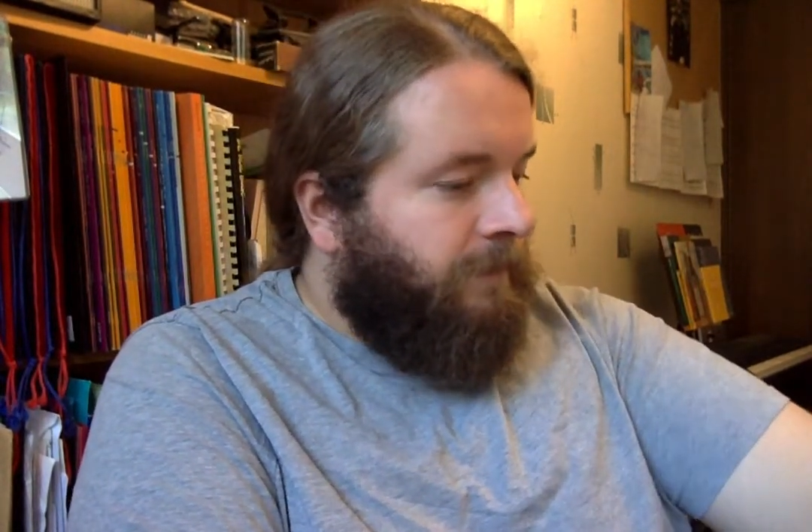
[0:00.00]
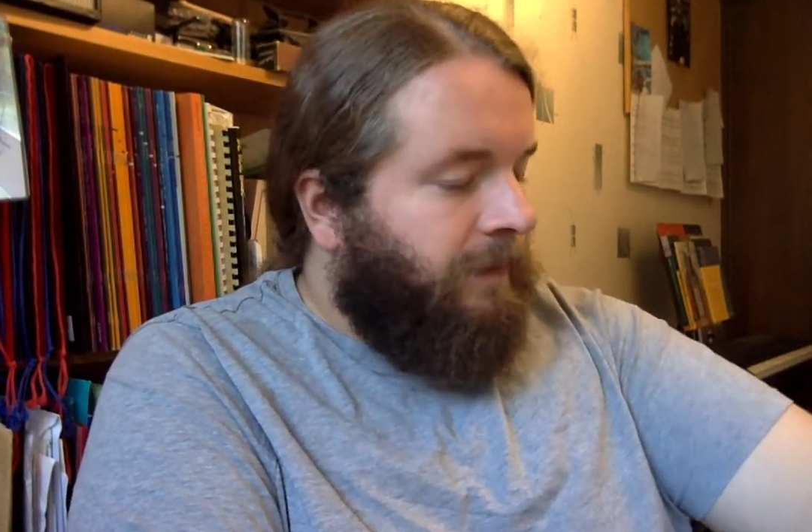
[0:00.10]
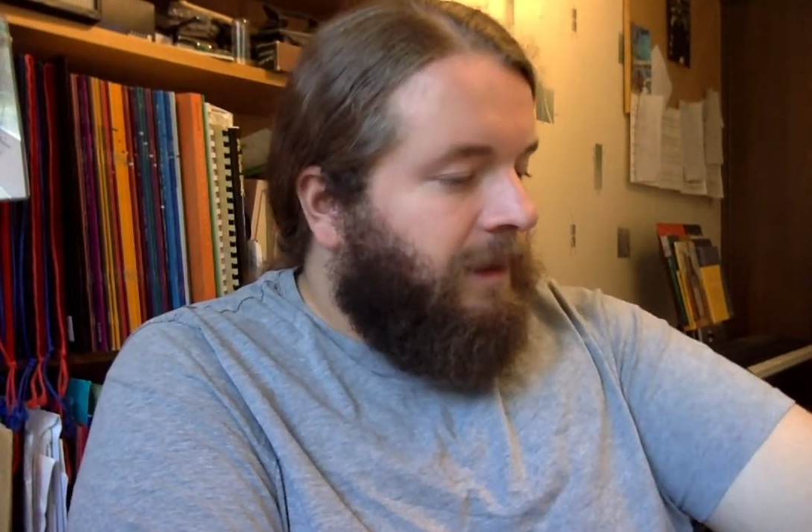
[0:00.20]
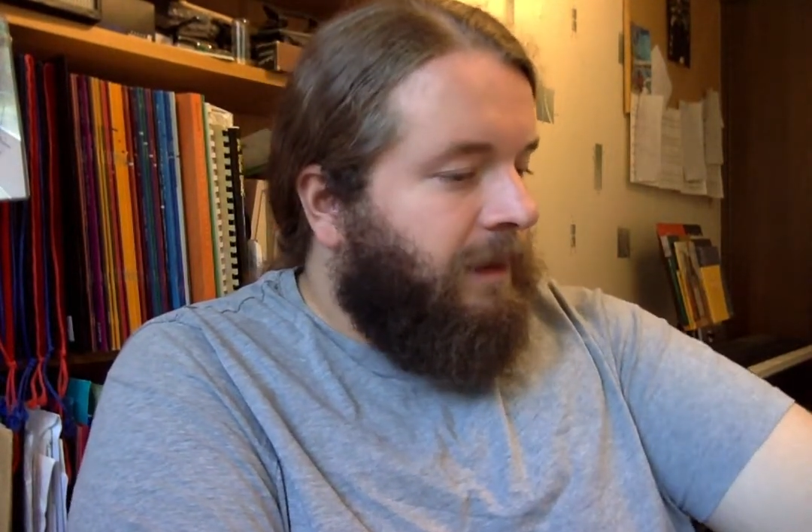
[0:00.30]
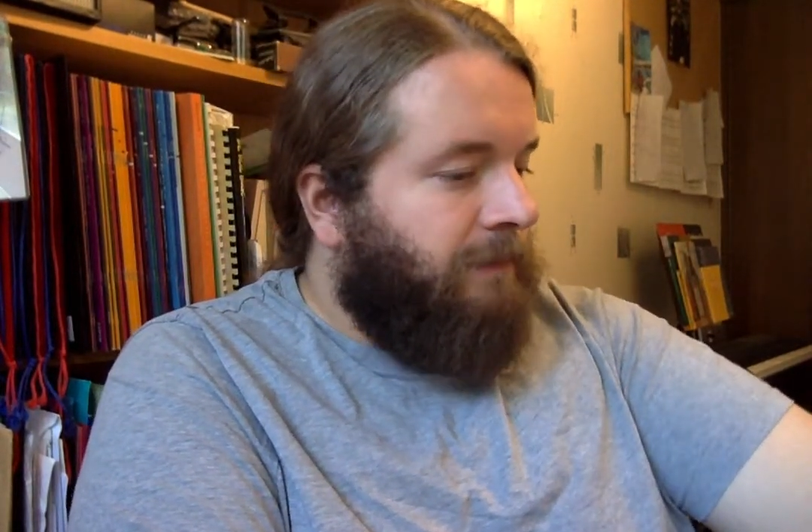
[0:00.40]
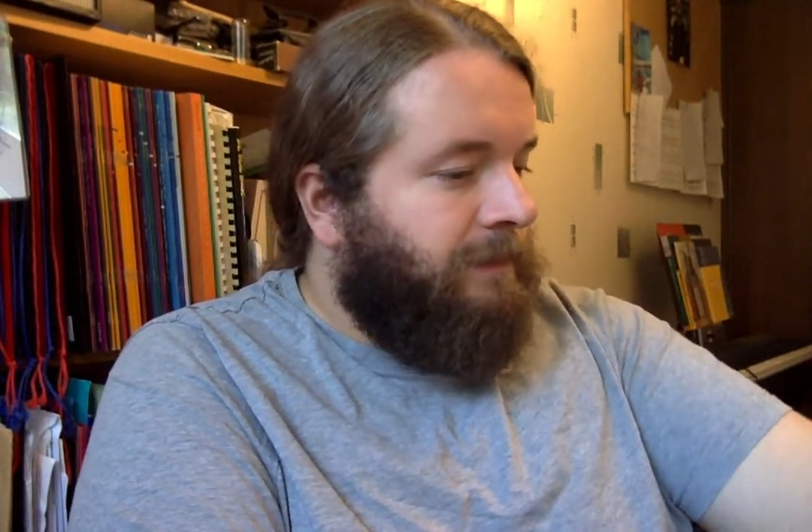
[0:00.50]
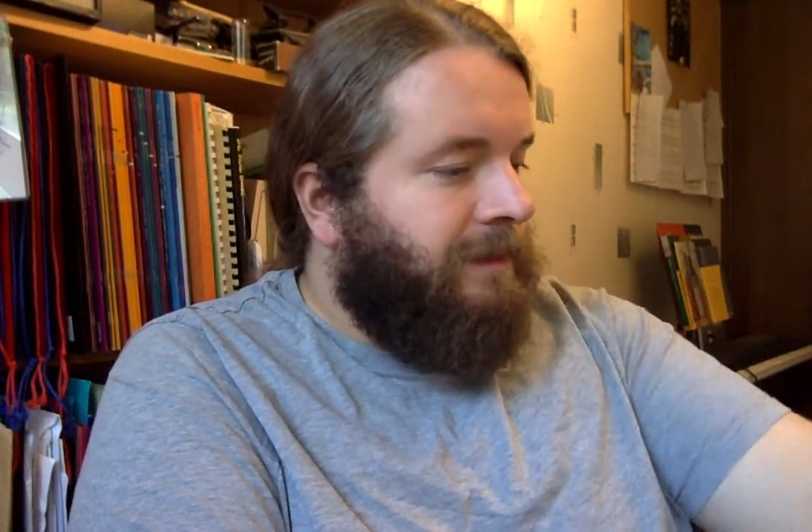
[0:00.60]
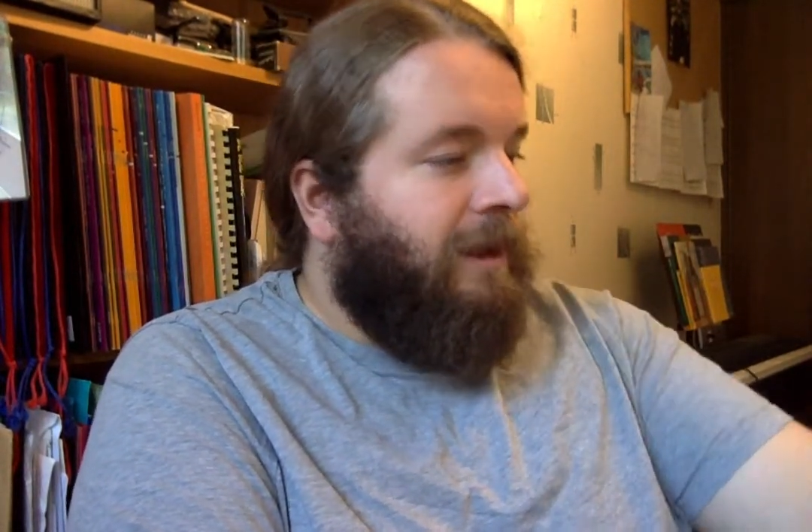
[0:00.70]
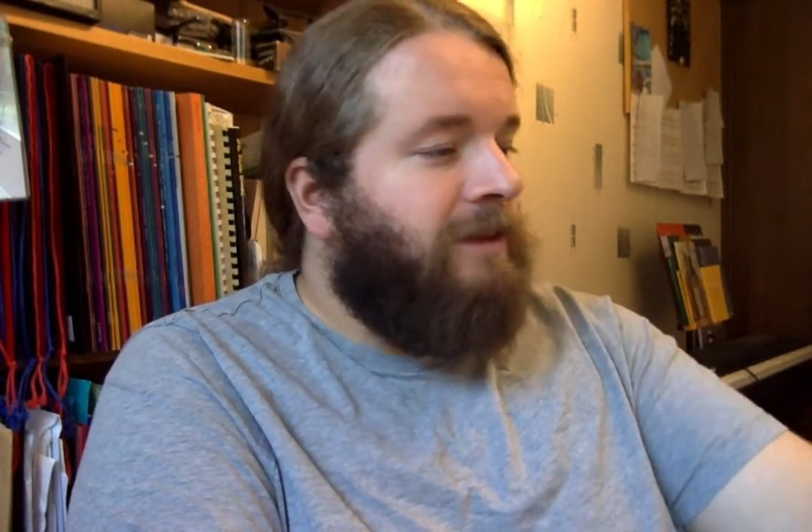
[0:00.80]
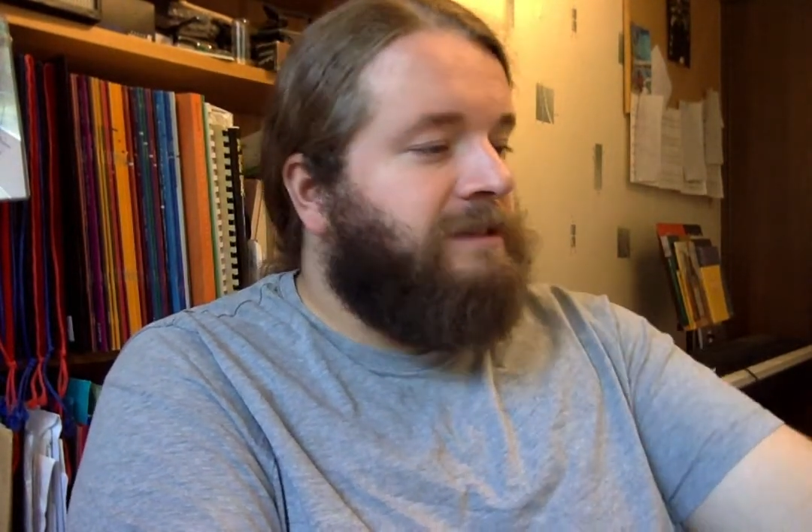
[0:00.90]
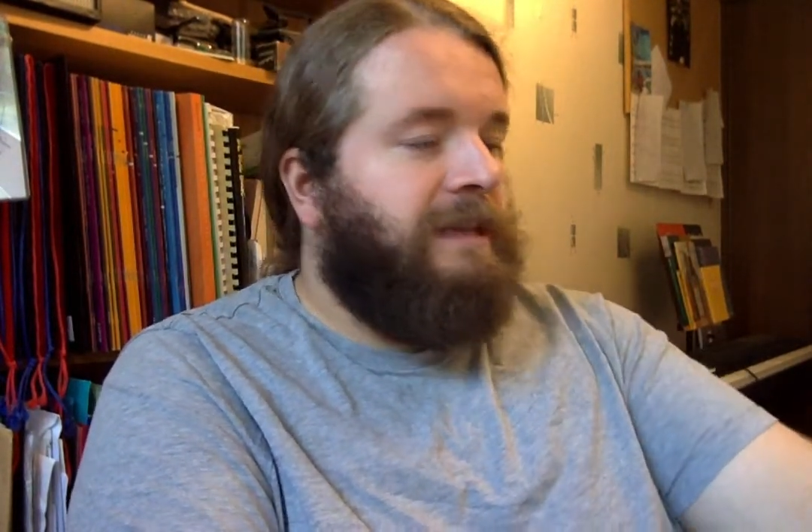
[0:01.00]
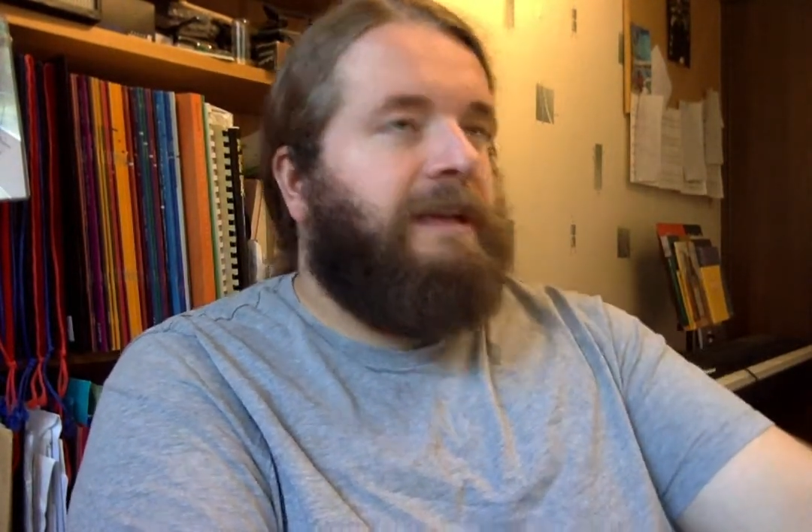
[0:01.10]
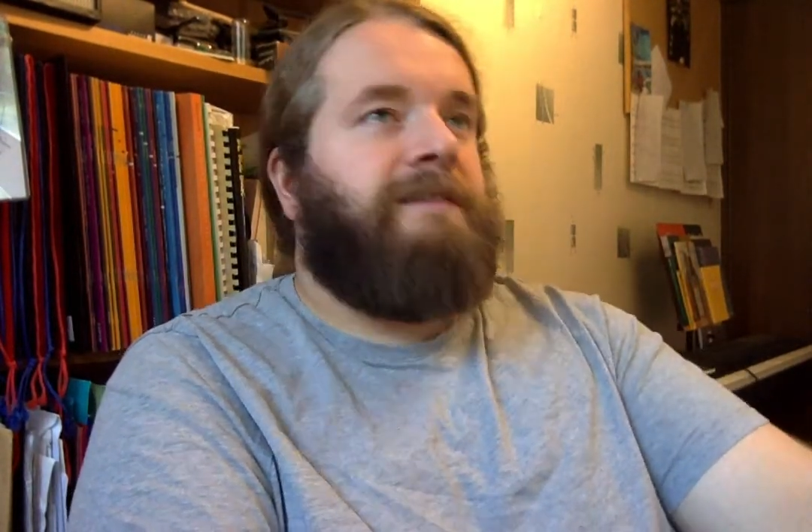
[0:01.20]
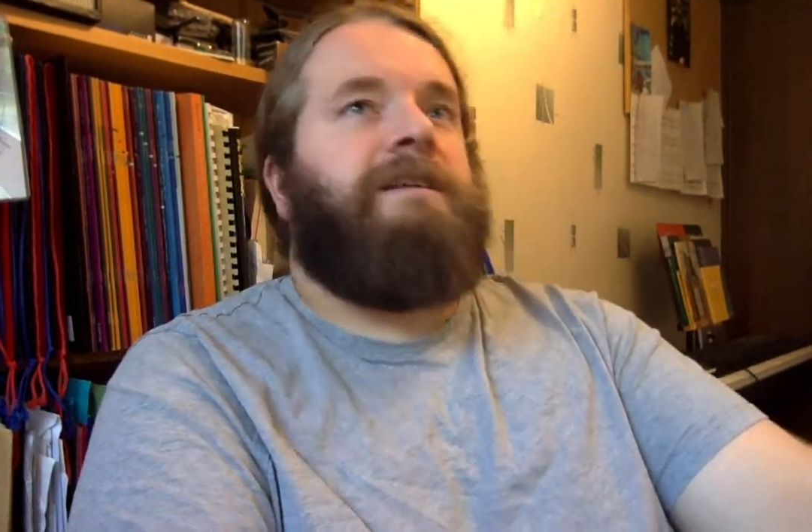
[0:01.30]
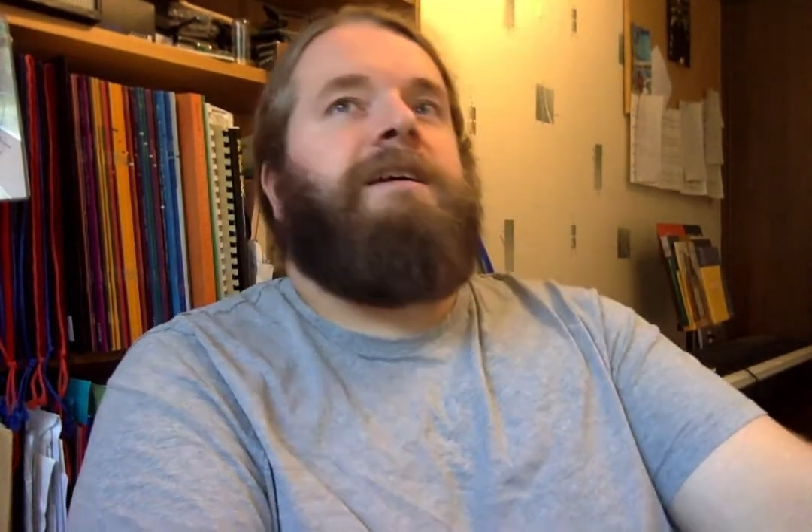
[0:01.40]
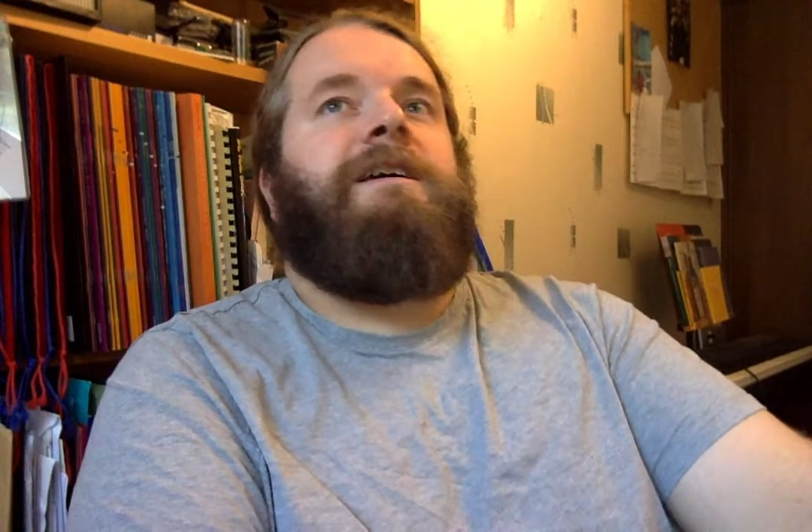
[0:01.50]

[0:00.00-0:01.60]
And the last thing is